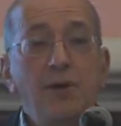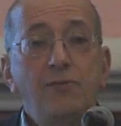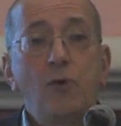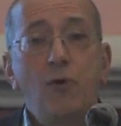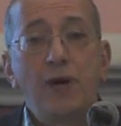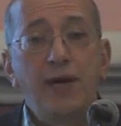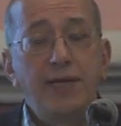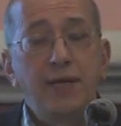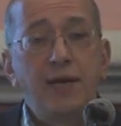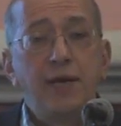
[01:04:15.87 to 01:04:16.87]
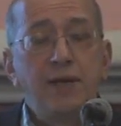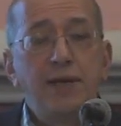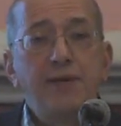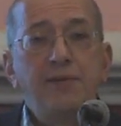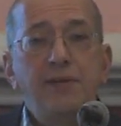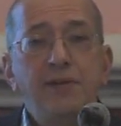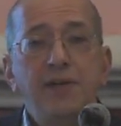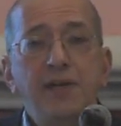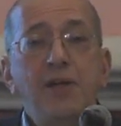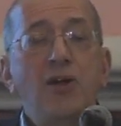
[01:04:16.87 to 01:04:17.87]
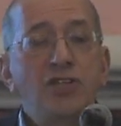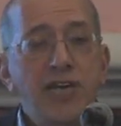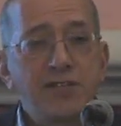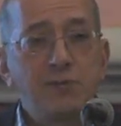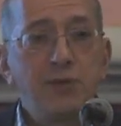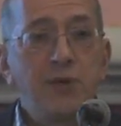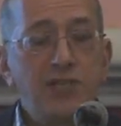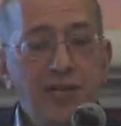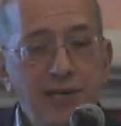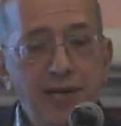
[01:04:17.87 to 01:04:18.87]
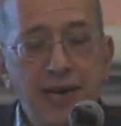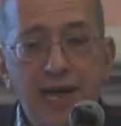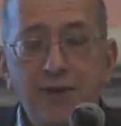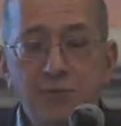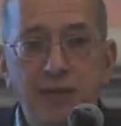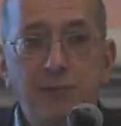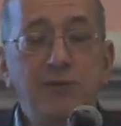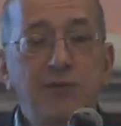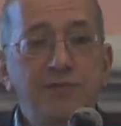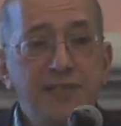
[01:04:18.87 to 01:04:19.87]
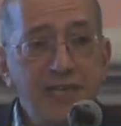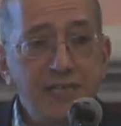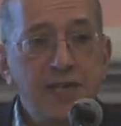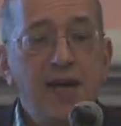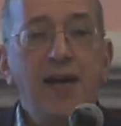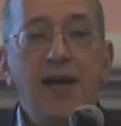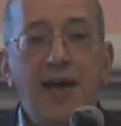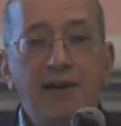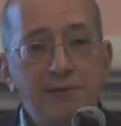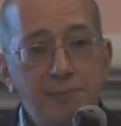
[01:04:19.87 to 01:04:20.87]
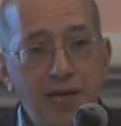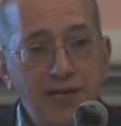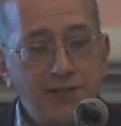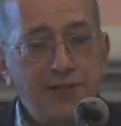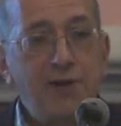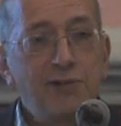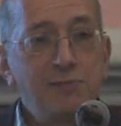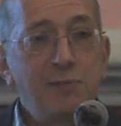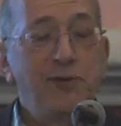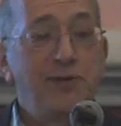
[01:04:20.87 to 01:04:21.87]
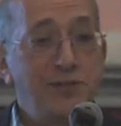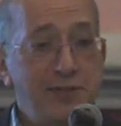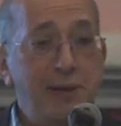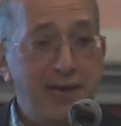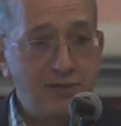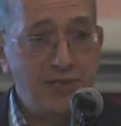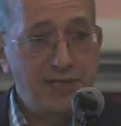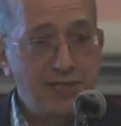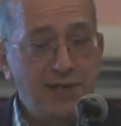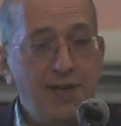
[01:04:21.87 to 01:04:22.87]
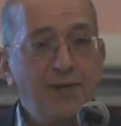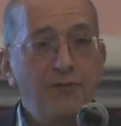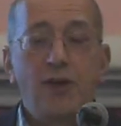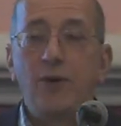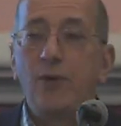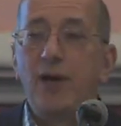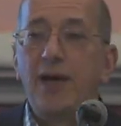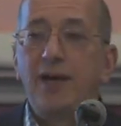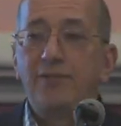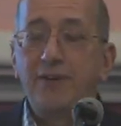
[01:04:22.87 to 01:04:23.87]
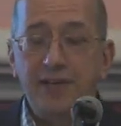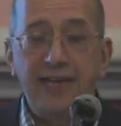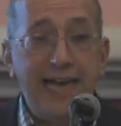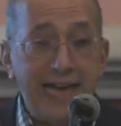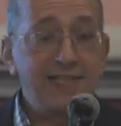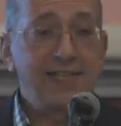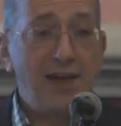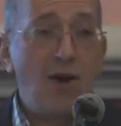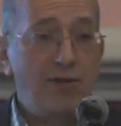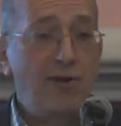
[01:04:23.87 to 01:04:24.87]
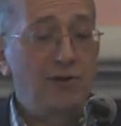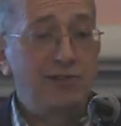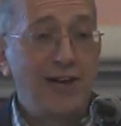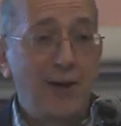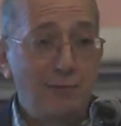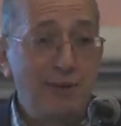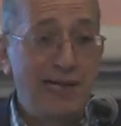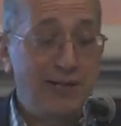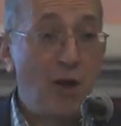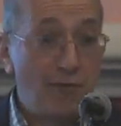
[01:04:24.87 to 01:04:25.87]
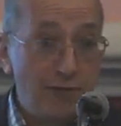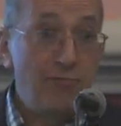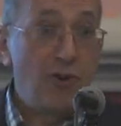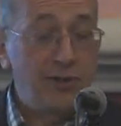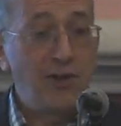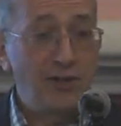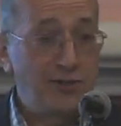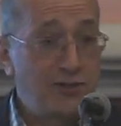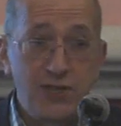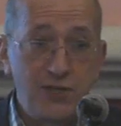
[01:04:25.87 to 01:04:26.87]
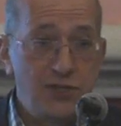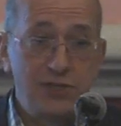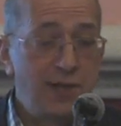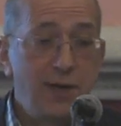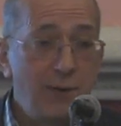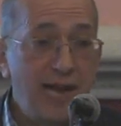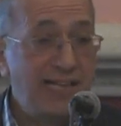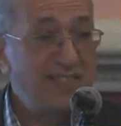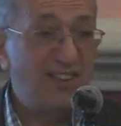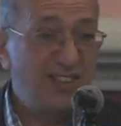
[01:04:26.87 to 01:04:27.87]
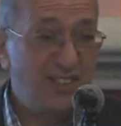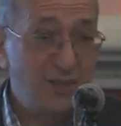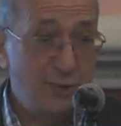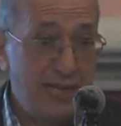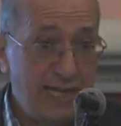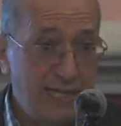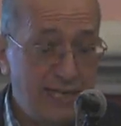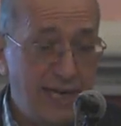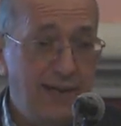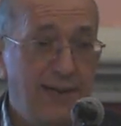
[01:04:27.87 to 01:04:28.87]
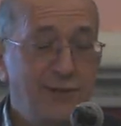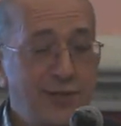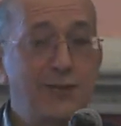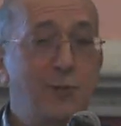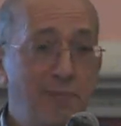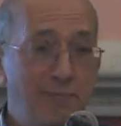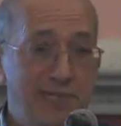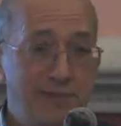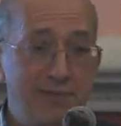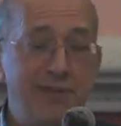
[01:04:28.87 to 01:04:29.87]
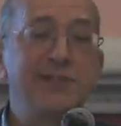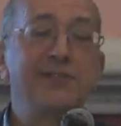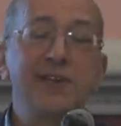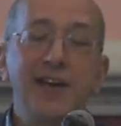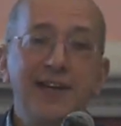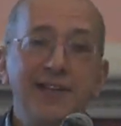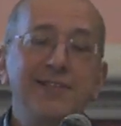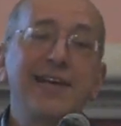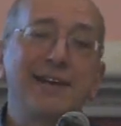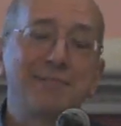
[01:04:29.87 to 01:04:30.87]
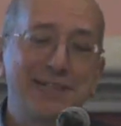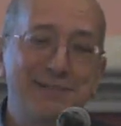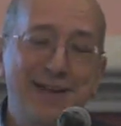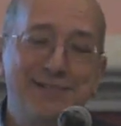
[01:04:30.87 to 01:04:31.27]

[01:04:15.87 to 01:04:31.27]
for it, the, the, largesse with which he allows people to visit and replies to correspondence about it. So he gets the honorary gold medal of the Royal College of Surgeons. It has nothing to do with the essay. So that's one bit of evidence. The second bit of